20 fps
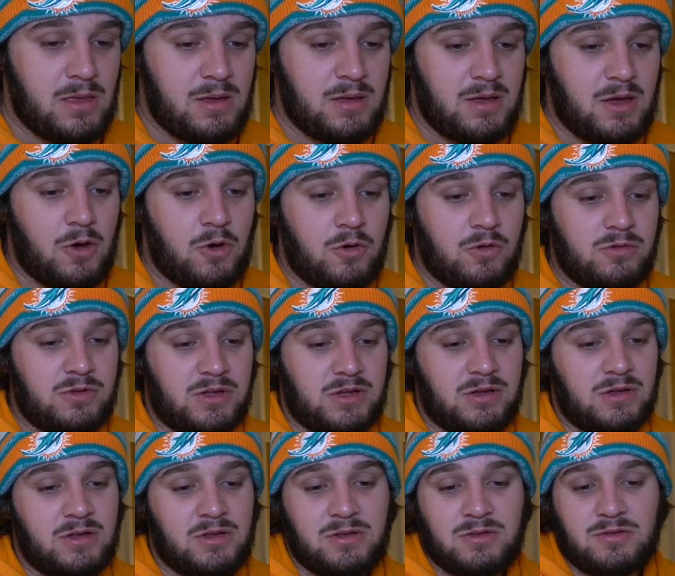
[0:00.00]

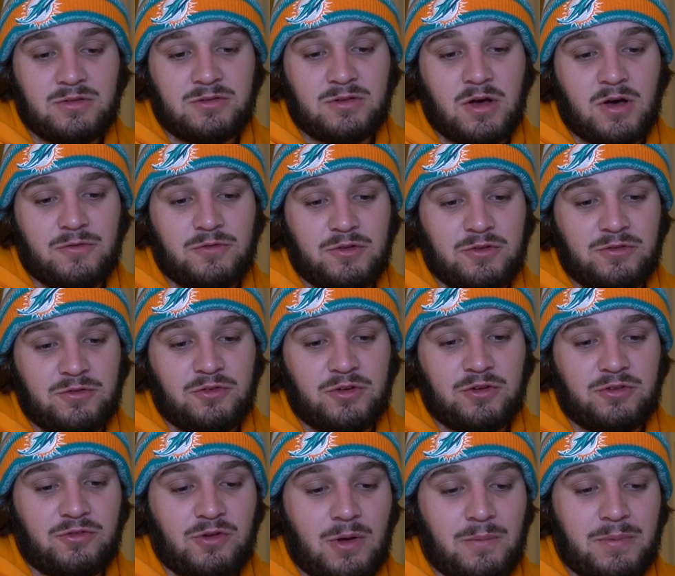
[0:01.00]
holding the Dolphins'
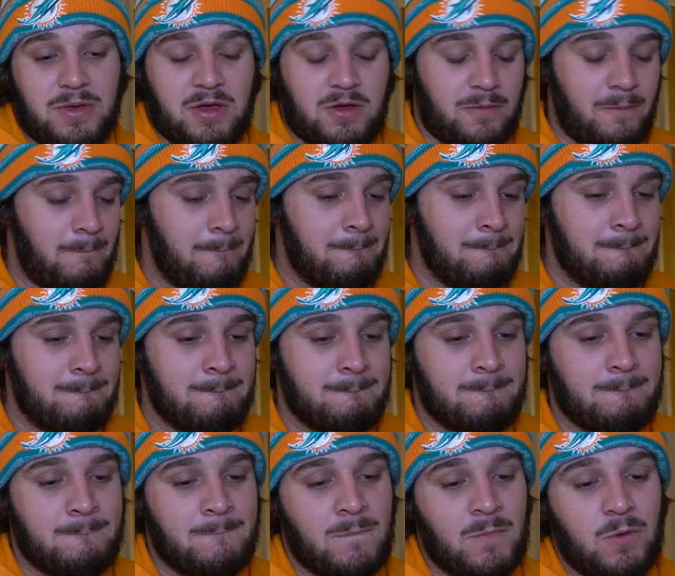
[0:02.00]
first-round pick.
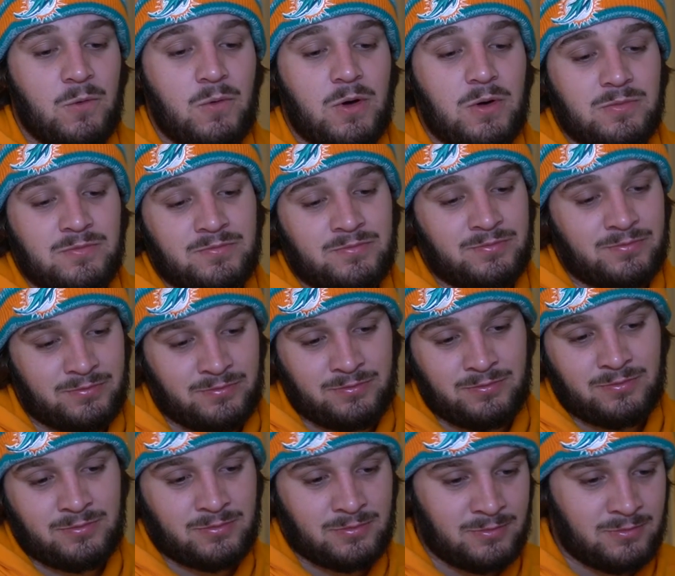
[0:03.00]
Well,
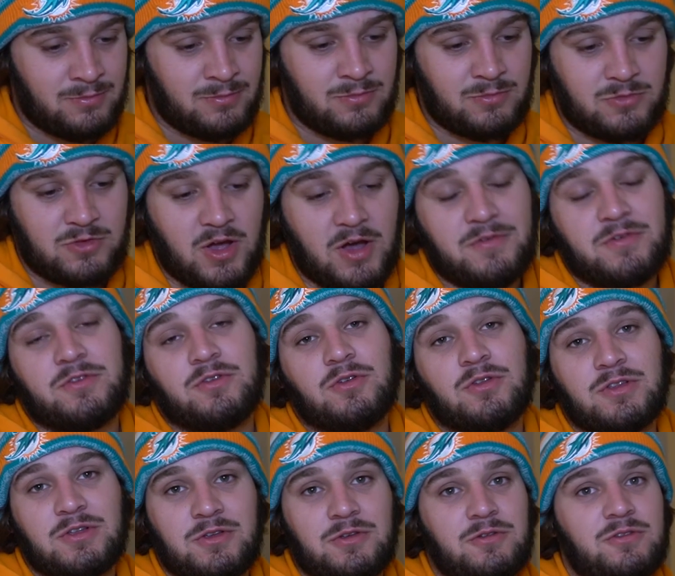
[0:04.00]
Dolphins
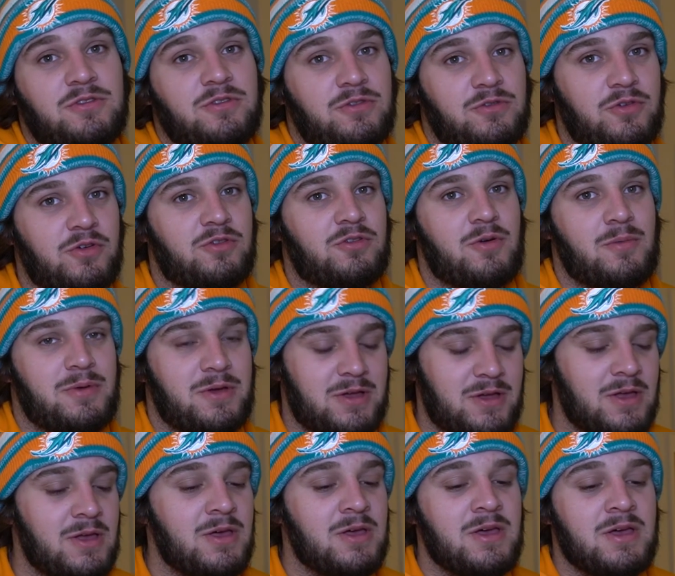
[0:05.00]
holding Houston's first-round pick.
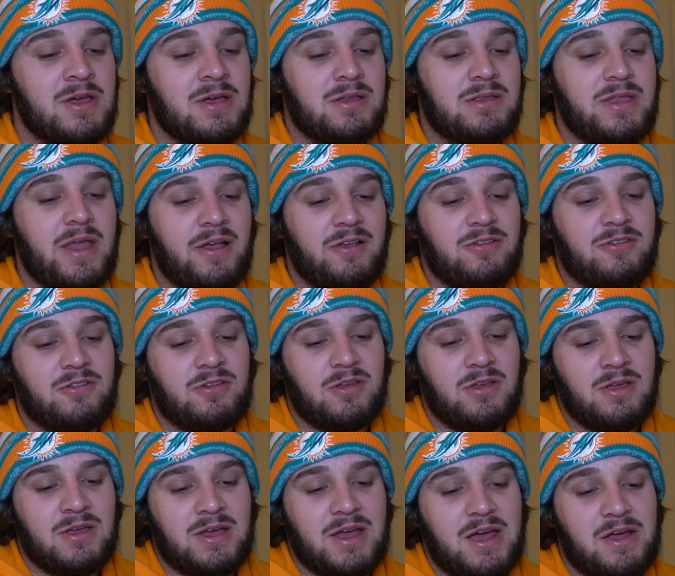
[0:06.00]
Next
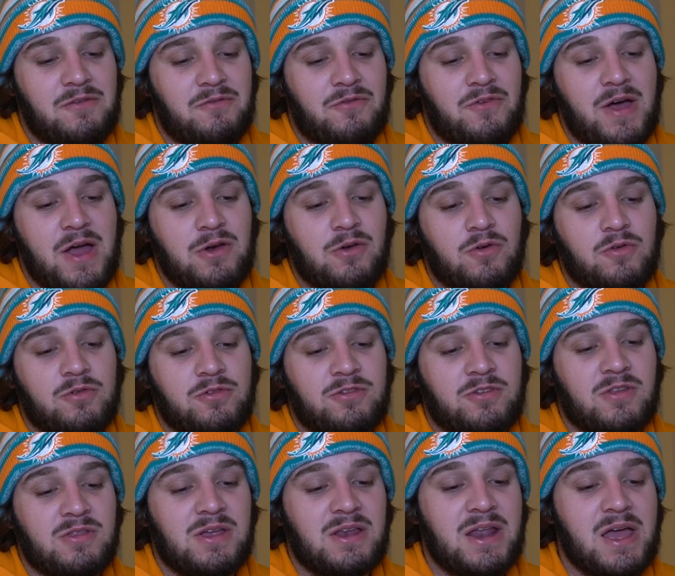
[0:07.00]
and final
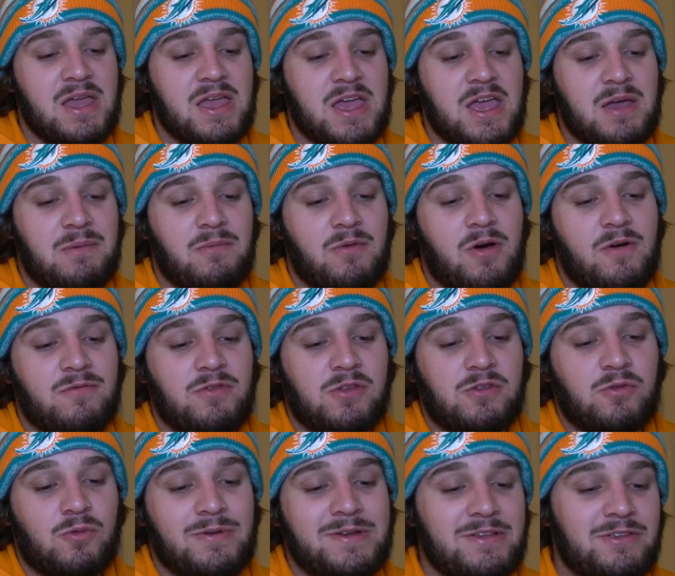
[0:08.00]
Sunday night game of the
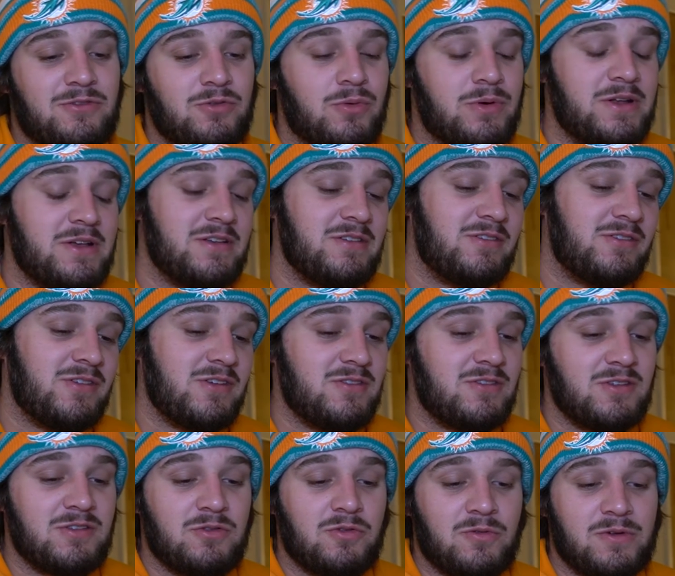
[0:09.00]
2020
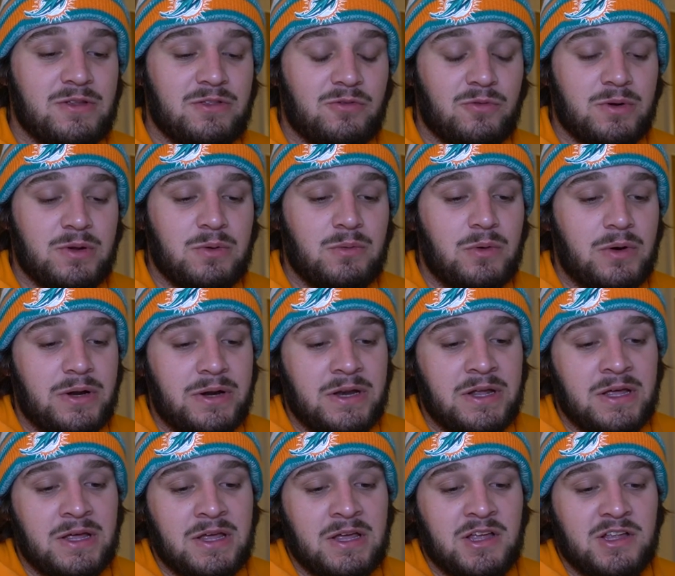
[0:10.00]
season, 2021,
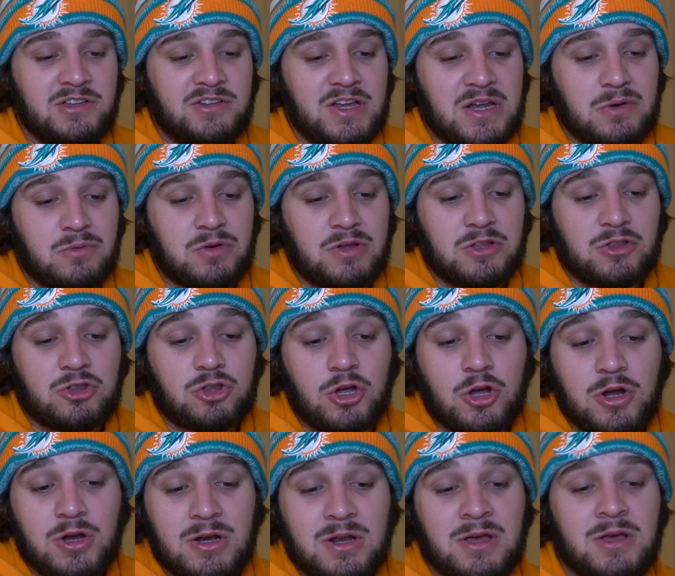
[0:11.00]
January
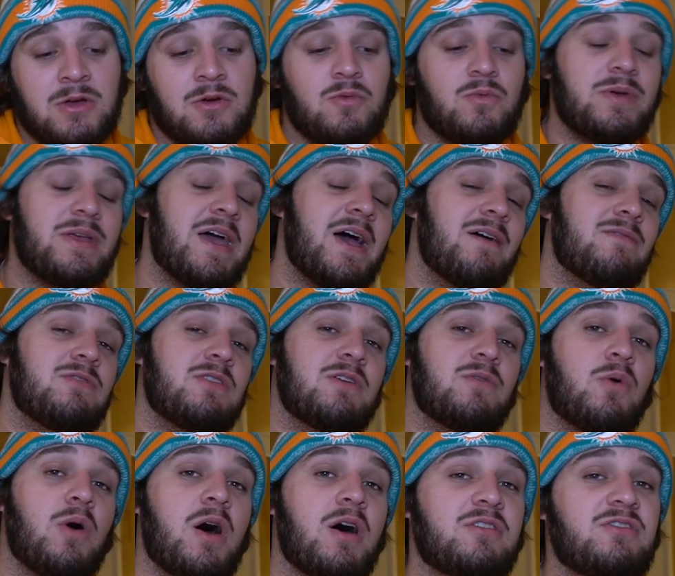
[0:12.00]
3rd, we have the
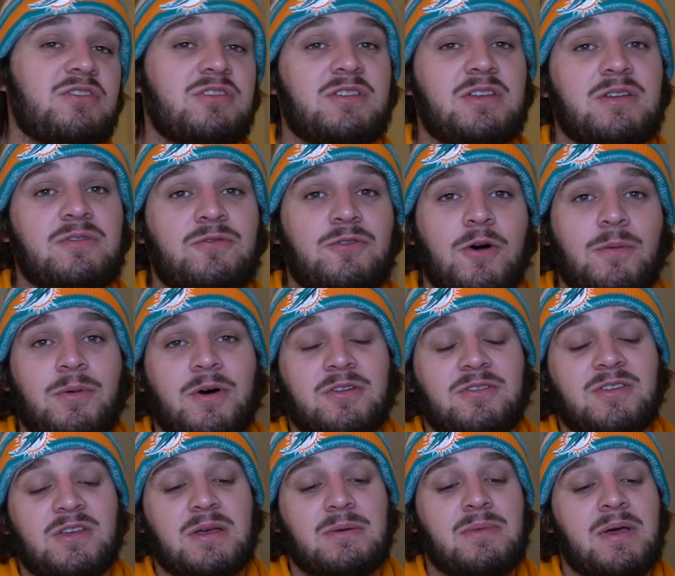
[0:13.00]
Washington football
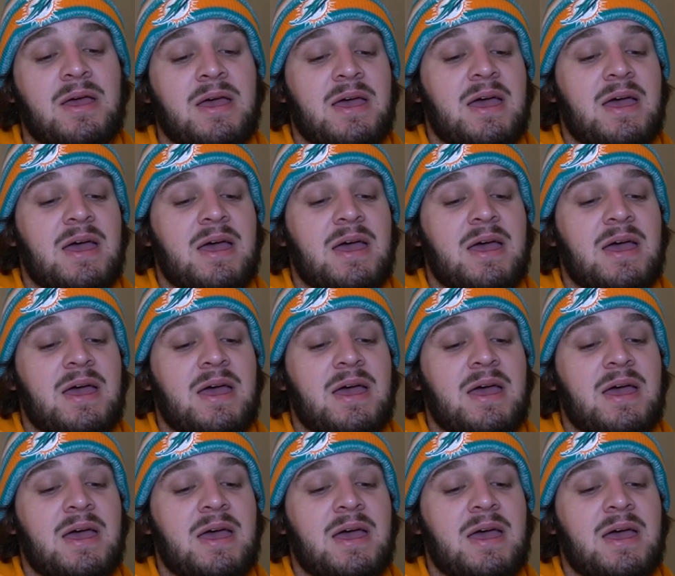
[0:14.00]
team